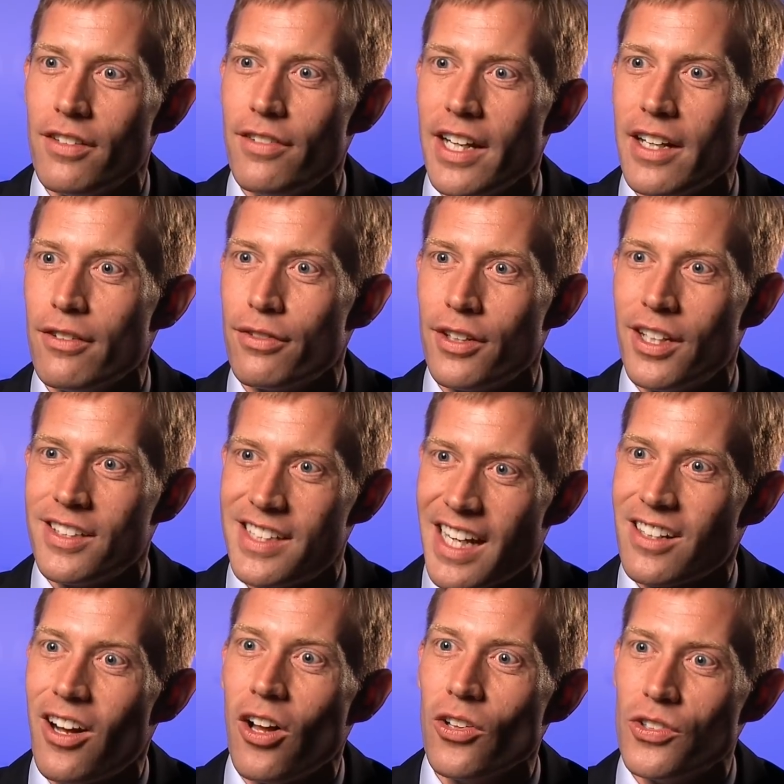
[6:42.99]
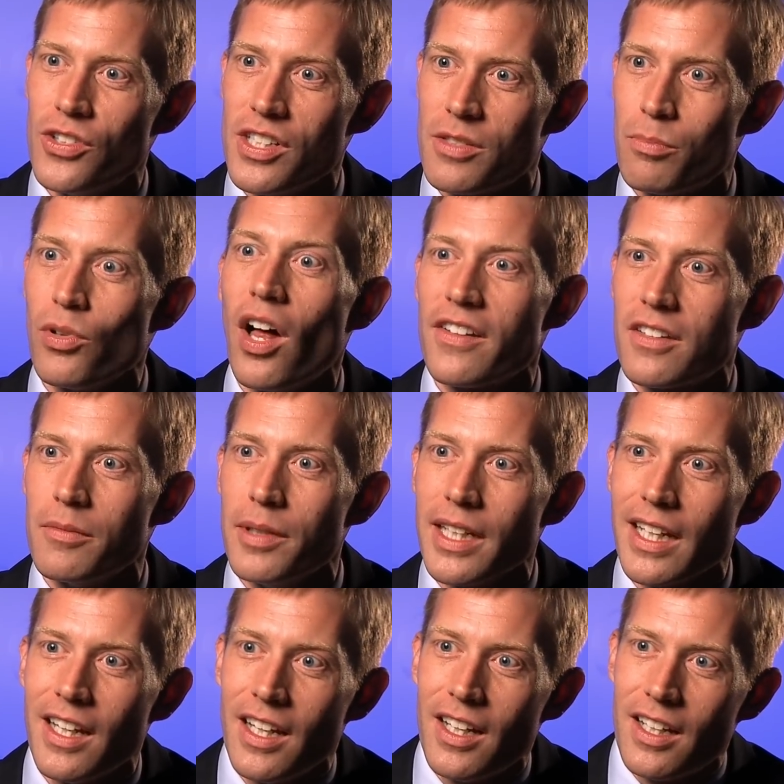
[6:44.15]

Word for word: innovative technologies blossoming,